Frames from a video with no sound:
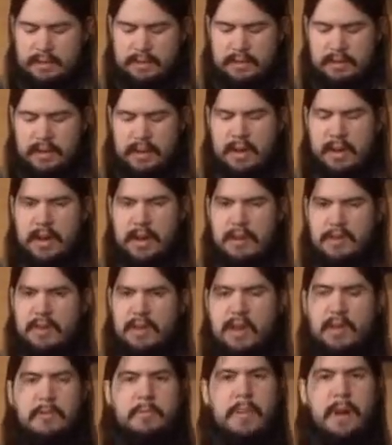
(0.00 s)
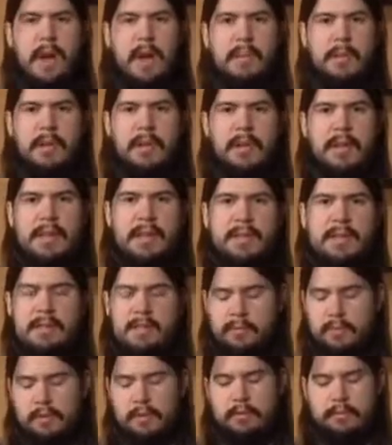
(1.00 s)
there's not a heavy enough pommel on
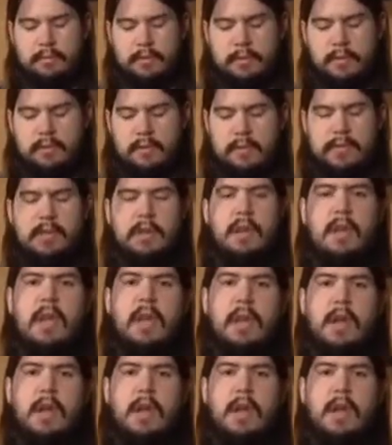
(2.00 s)
this. Well, I don't know this.